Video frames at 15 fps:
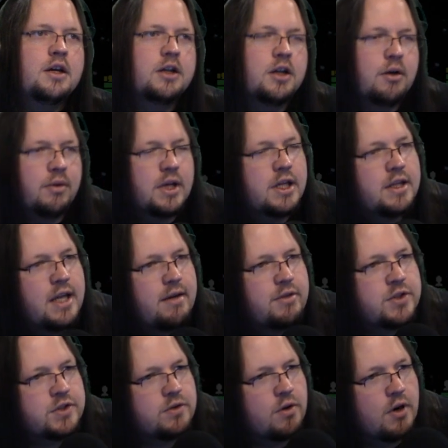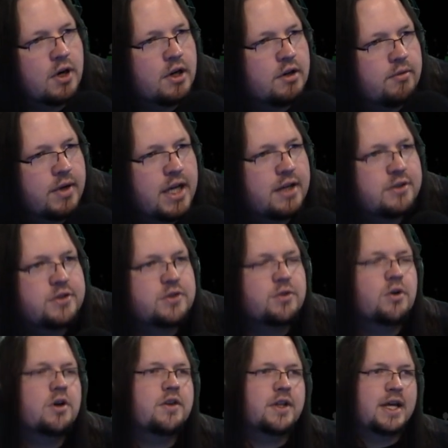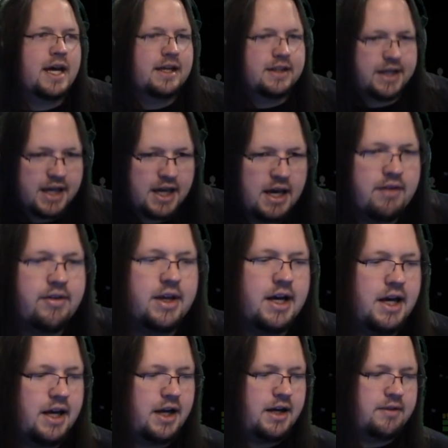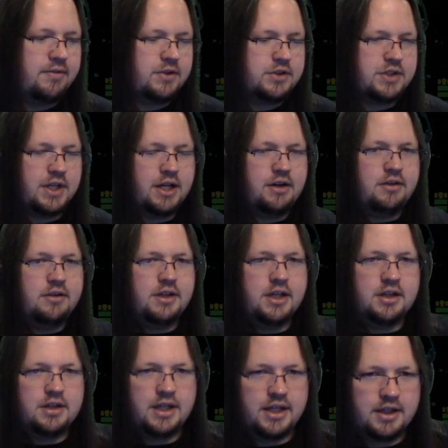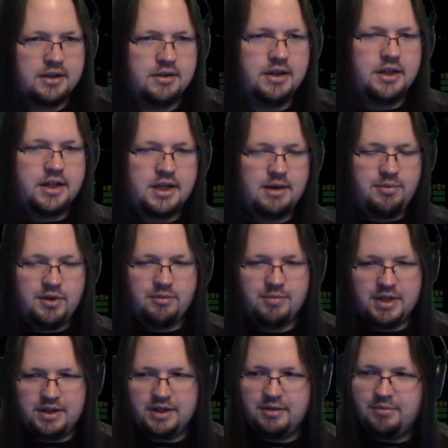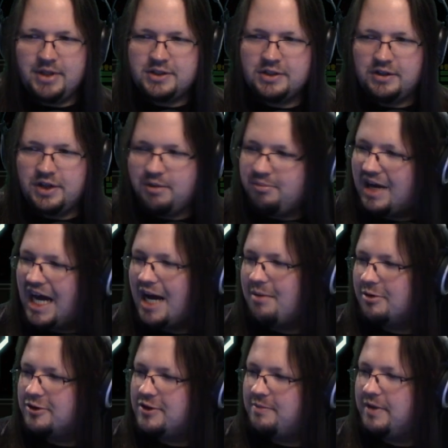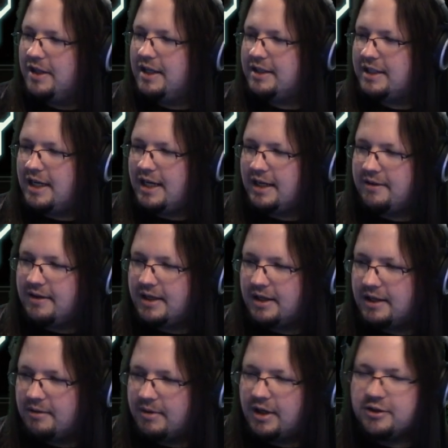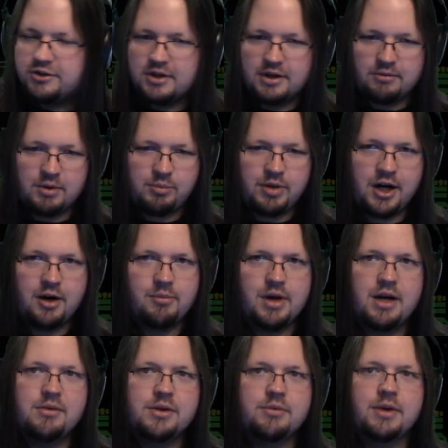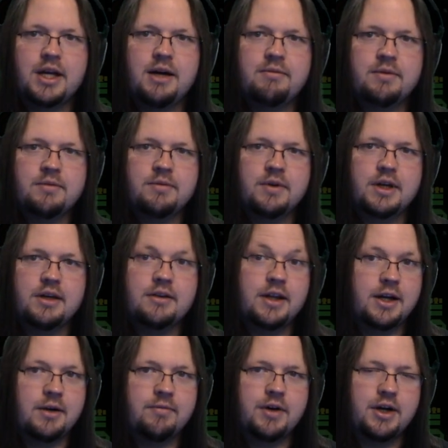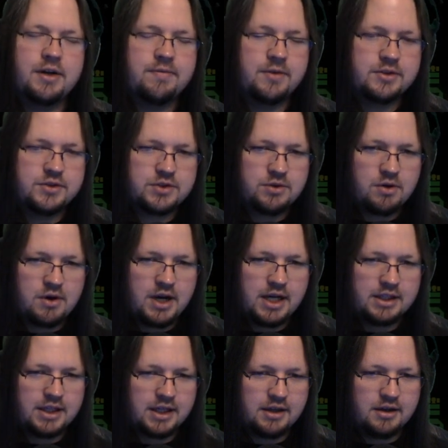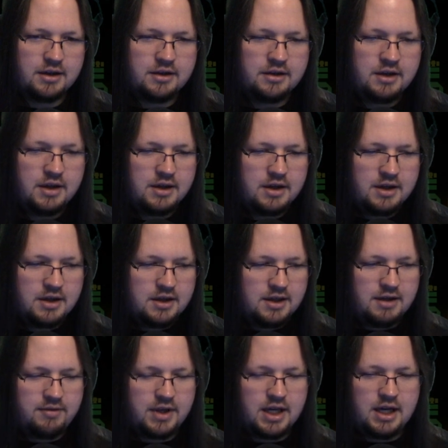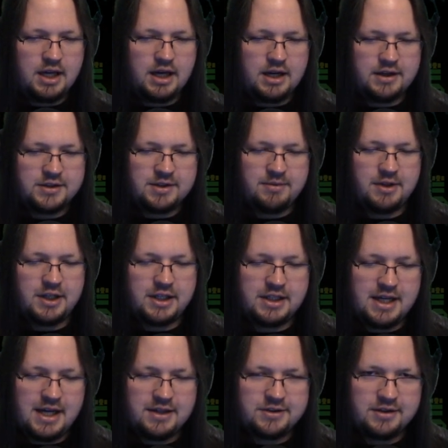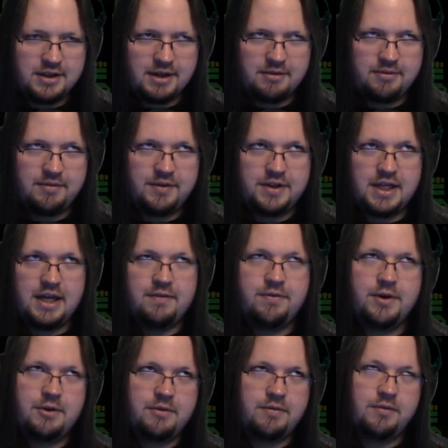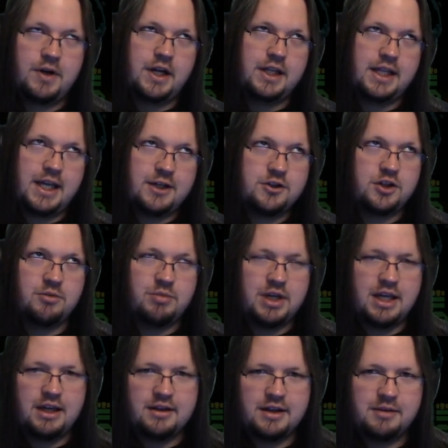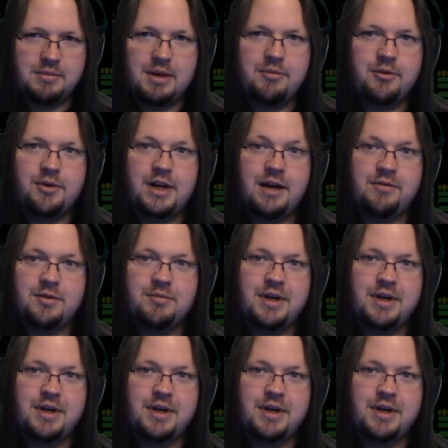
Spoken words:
no, we did have a store. We had a store that had, like, a heavy ion for sale and, like, a missile and a bomb or something like that, I think. And we also had a repair bomb that we got for free. Like, our very first store had, like, a heavy ion and something like that. So, like, if we were running the NGB, like, maybe we'd have to